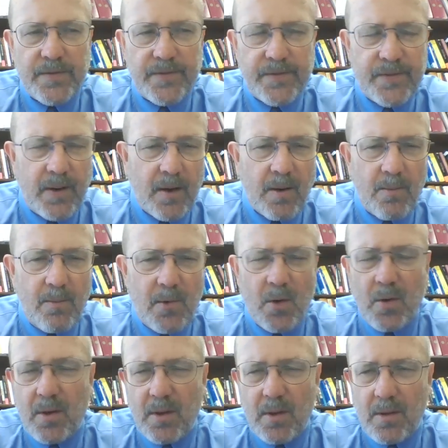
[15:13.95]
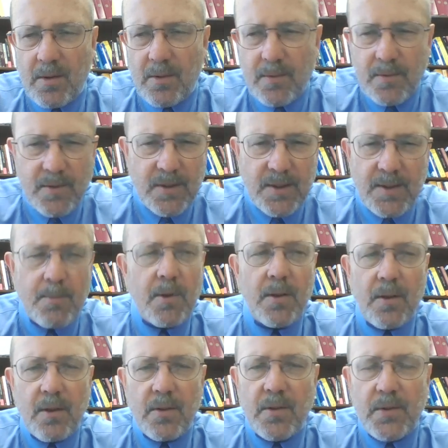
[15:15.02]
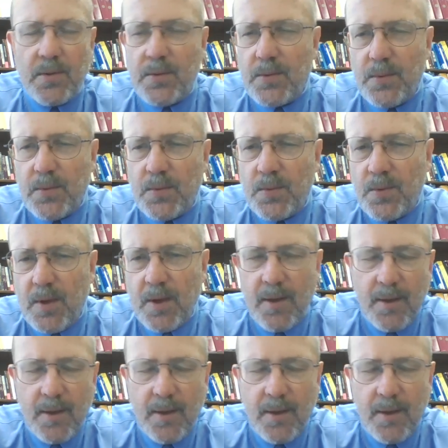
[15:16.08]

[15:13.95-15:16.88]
far more similar to